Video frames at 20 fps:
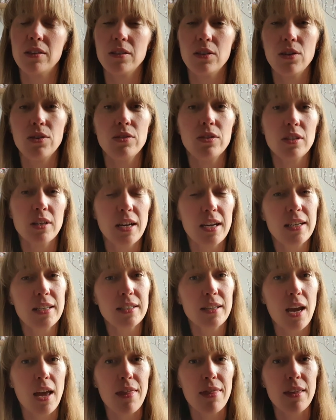So
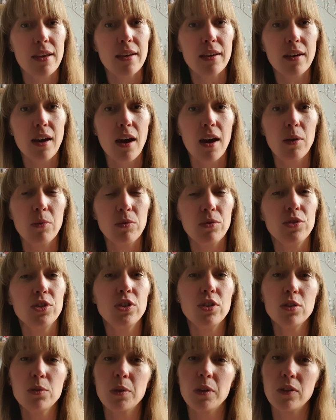tonight I think I will
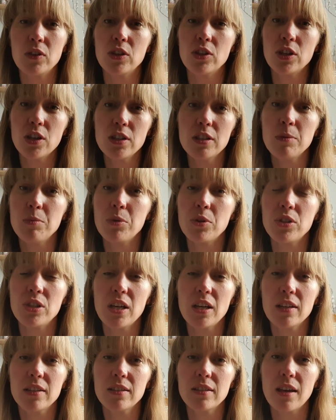choose one of the jersey
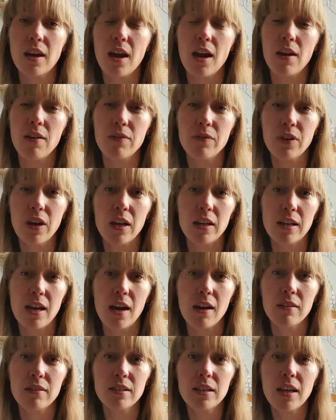projects that I have cut
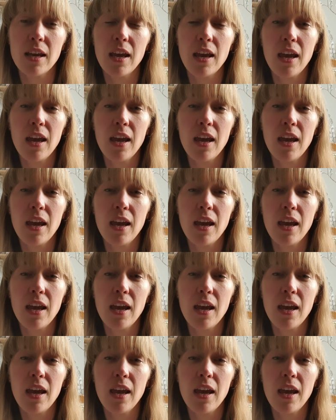out.